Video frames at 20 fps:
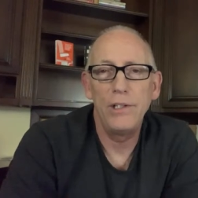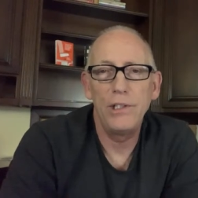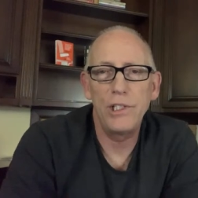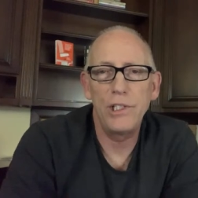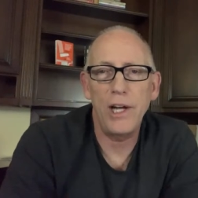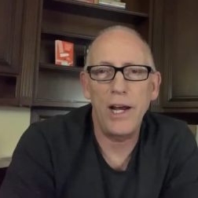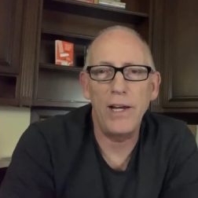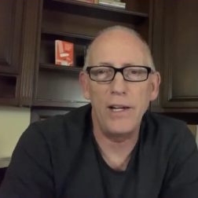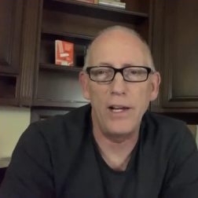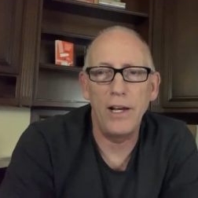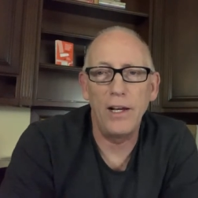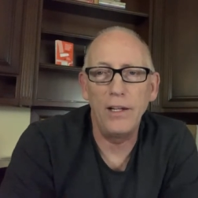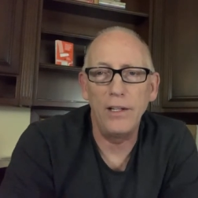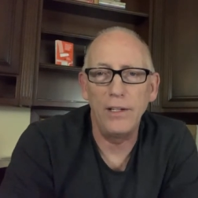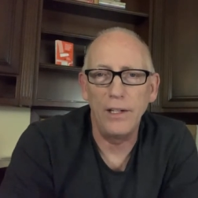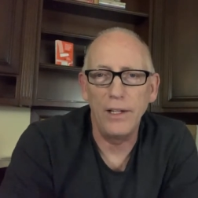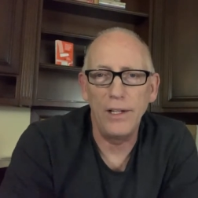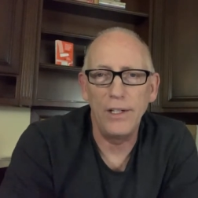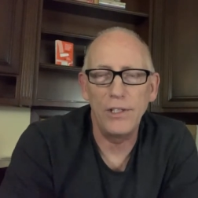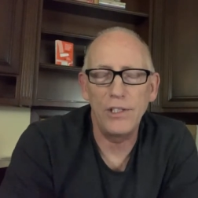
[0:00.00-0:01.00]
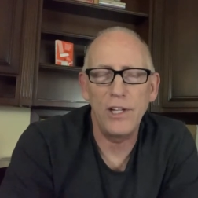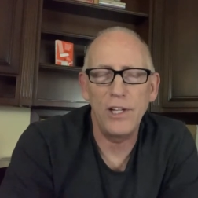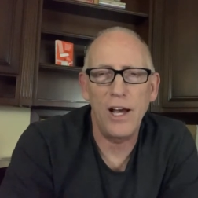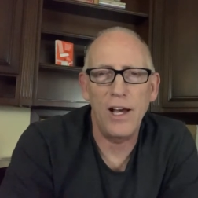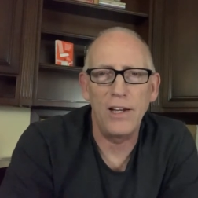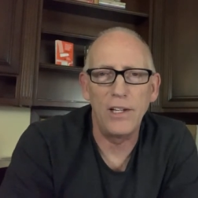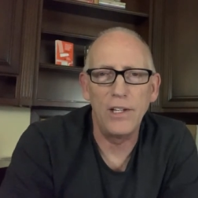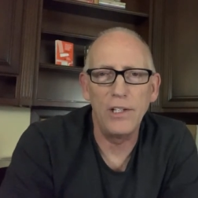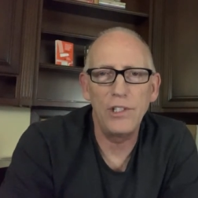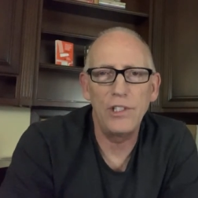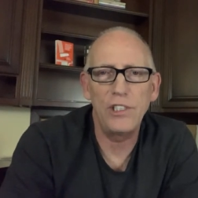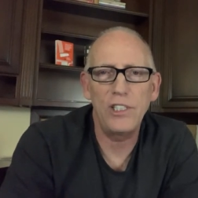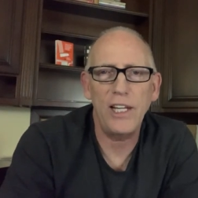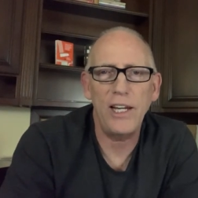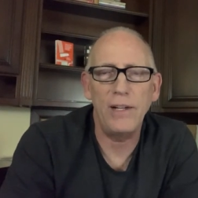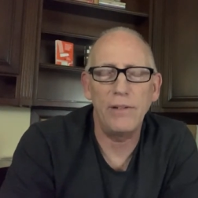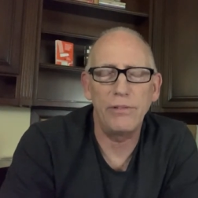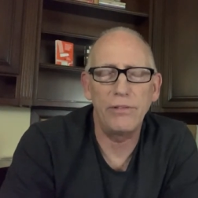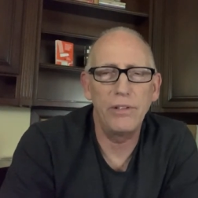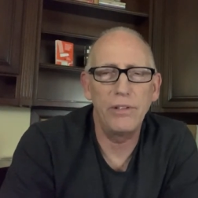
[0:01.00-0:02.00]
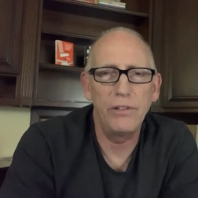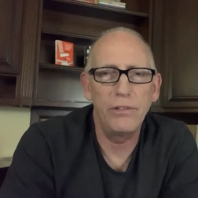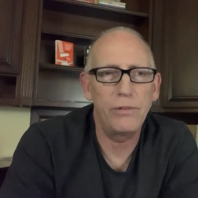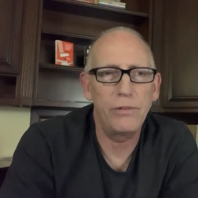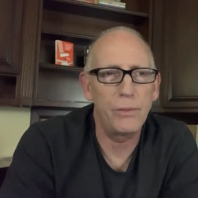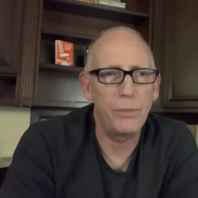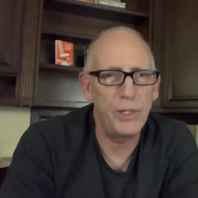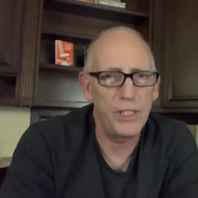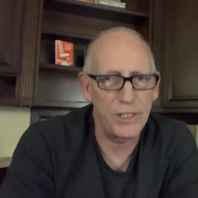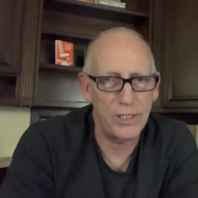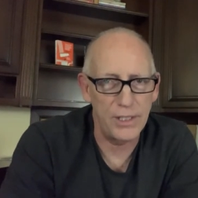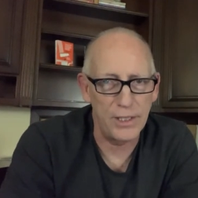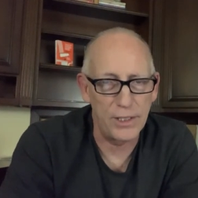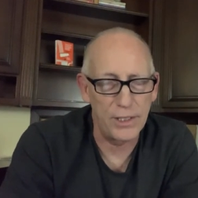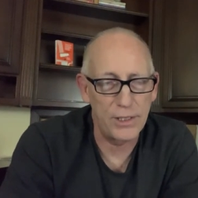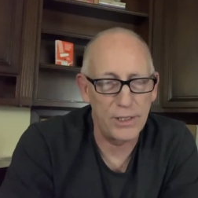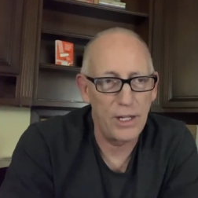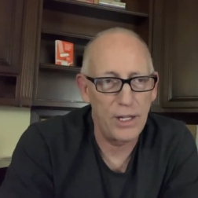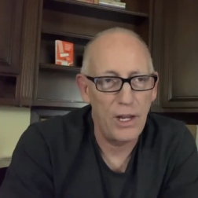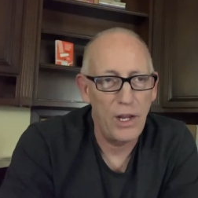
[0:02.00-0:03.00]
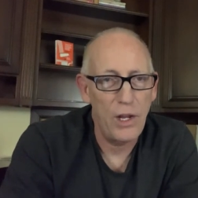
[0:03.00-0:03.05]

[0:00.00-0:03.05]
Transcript: China is not safe for business.